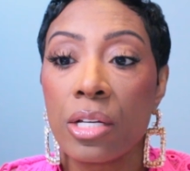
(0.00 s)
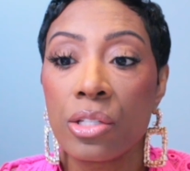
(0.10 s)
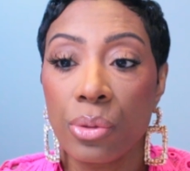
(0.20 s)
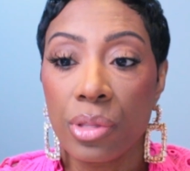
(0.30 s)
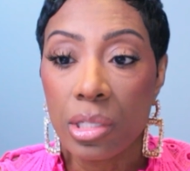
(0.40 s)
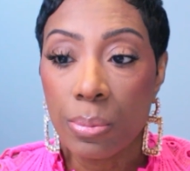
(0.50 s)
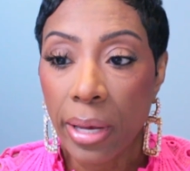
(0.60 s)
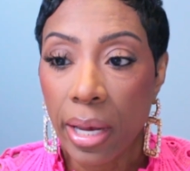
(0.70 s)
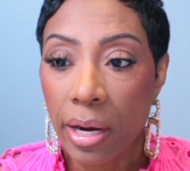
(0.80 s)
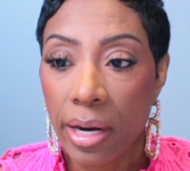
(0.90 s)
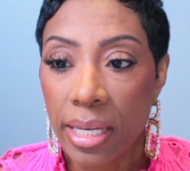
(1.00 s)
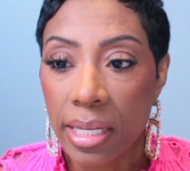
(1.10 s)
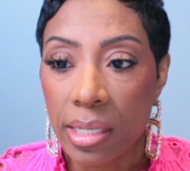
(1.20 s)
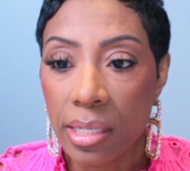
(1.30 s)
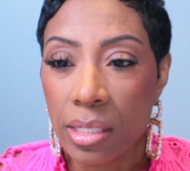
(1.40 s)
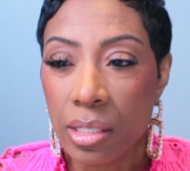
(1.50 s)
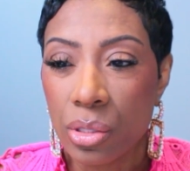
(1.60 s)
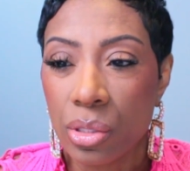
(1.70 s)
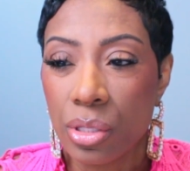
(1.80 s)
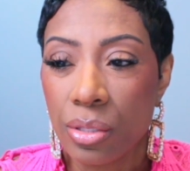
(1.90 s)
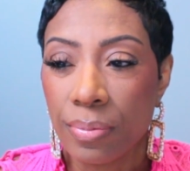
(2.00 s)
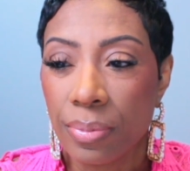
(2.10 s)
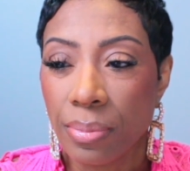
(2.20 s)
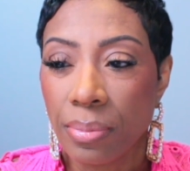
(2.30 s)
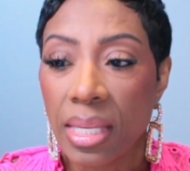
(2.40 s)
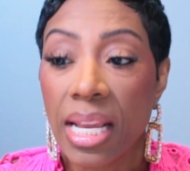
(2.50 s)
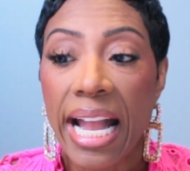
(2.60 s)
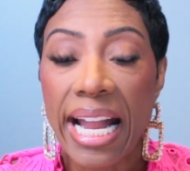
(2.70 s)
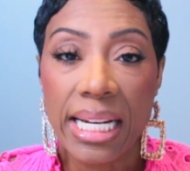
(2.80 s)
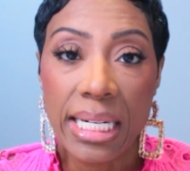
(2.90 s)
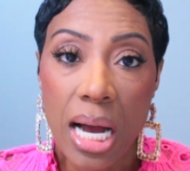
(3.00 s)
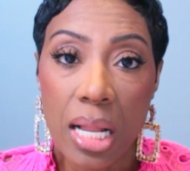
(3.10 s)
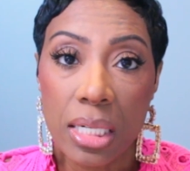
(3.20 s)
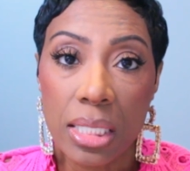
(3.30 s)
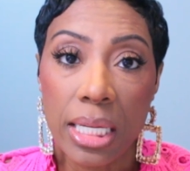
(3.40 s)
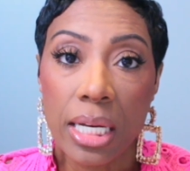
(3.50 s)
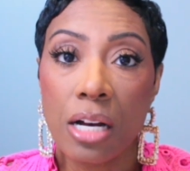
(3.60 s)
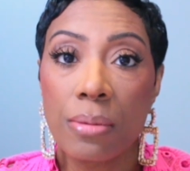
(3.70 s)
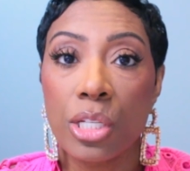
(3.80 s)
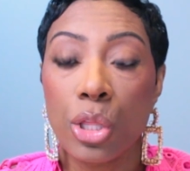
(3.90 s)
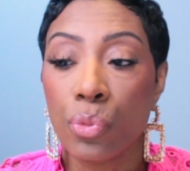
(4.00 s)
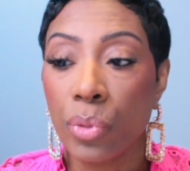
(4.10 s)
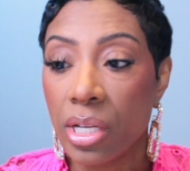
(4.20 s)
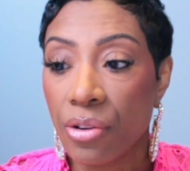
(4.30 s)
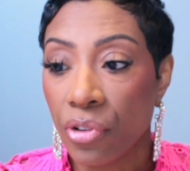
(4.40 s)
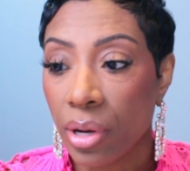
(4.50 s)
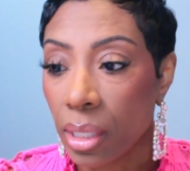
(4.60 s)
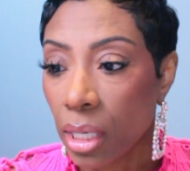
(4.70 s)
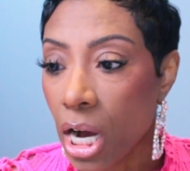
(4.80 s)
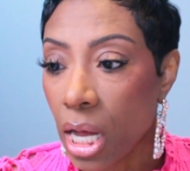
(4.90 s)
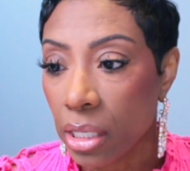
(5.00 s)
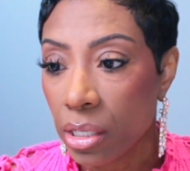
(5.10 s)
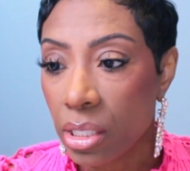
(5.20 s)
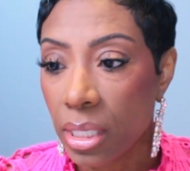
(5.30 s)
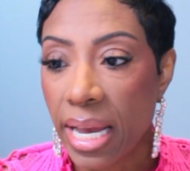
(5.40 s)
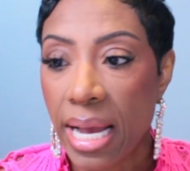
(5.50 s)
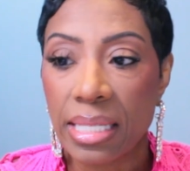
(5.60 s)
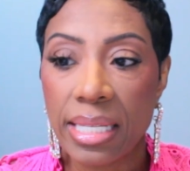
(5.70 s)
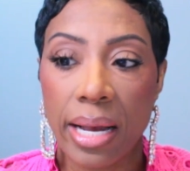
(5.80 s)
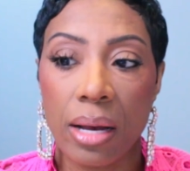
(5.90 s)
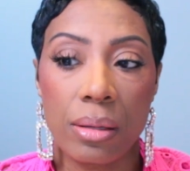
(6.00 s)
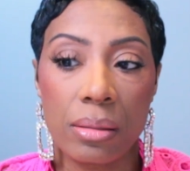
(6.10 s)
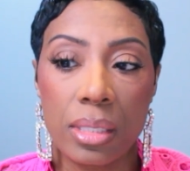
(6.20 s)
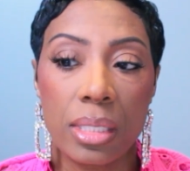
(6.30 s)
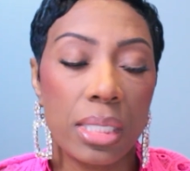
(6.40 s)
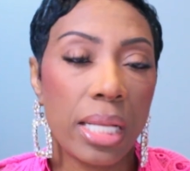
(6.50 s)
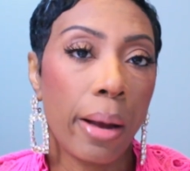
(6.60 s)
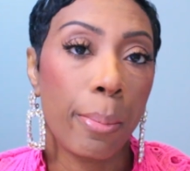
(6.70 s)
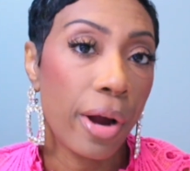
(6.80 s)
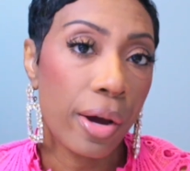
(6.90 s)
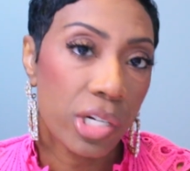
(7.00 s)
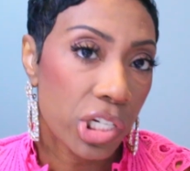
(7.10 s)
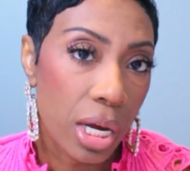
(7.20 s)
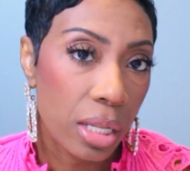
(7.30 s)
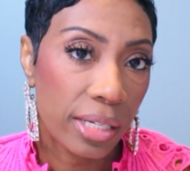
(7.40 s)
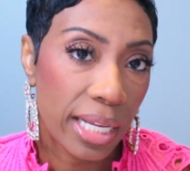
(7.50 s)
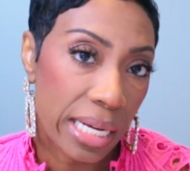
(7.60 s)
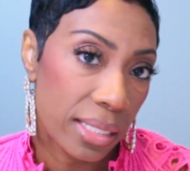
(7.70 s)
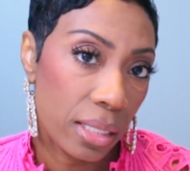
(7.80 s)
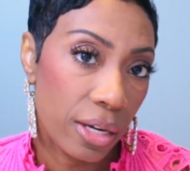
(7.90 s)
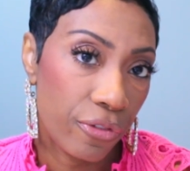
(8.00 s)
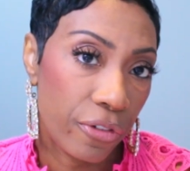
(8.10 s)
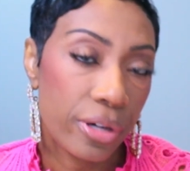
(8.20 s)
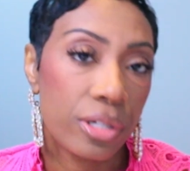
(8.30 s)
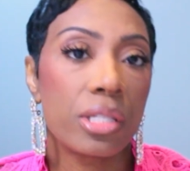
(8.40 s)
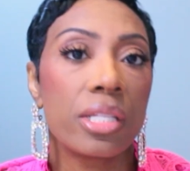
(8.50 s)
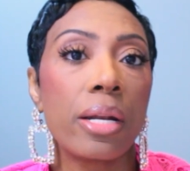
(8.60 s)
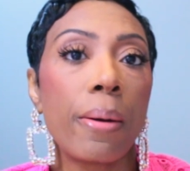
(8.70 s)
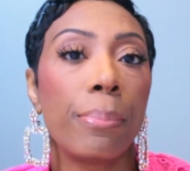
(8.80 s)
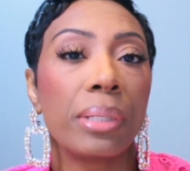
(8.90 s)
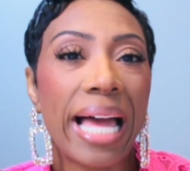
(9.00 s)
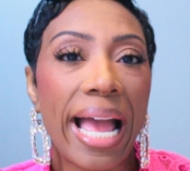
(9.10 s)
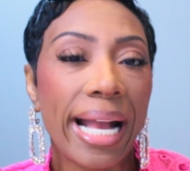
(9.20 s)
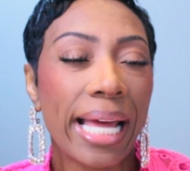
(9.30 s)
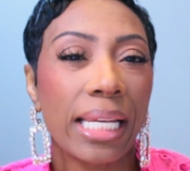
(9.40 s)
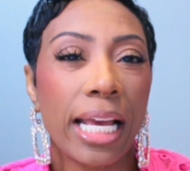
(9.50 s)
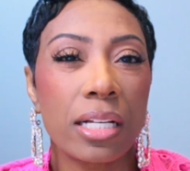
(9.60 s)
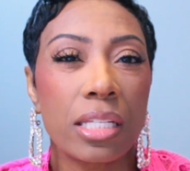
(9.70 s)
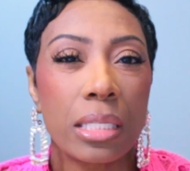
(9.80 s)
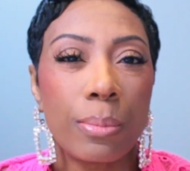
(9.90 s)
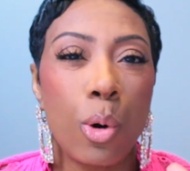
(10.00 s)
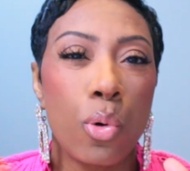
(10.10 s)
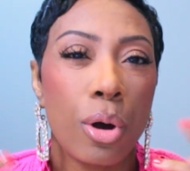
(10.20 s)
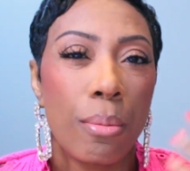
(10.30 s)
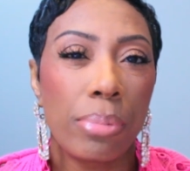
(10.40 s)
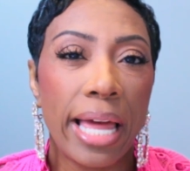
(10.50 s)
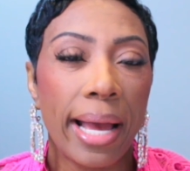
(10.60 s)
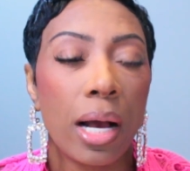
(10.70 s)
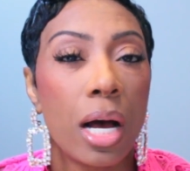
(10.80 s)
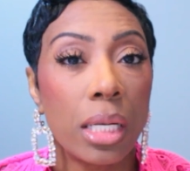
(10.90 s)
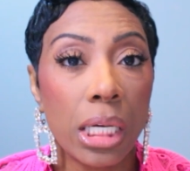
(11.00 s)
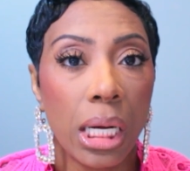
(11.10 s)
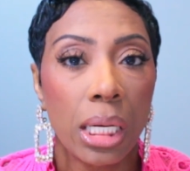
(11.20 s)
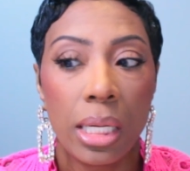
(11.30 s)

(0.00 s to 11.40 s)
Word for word: So this pair is $80. It comes in three different colors. It has like a, this is like a brownish color that I see here first, then a black, kind of like a smoke black color.